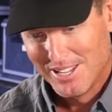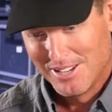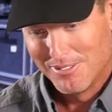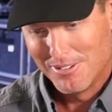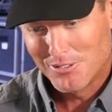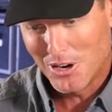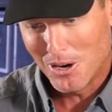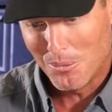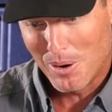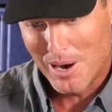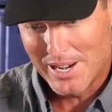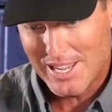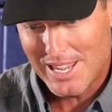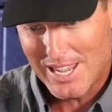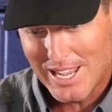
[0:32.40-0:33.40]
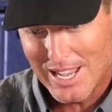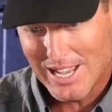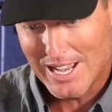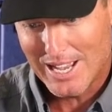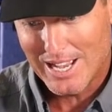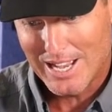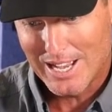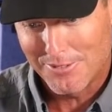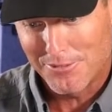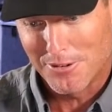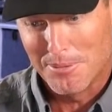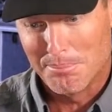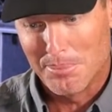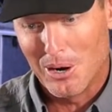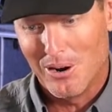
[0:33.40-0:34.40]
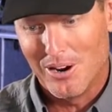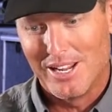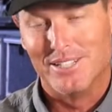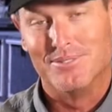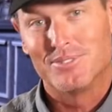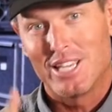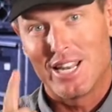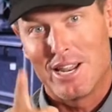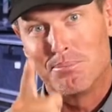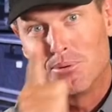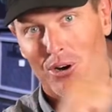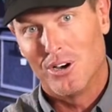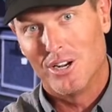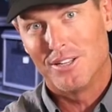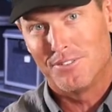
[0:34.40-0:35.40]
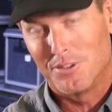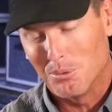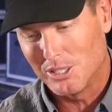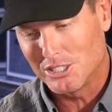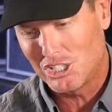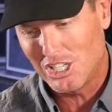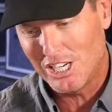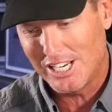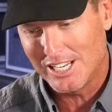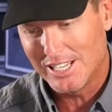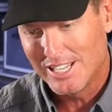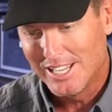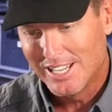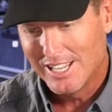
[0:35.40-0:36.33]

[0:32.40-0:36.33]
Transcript: We've got one here from Brian. G'day Brian, if you're watching.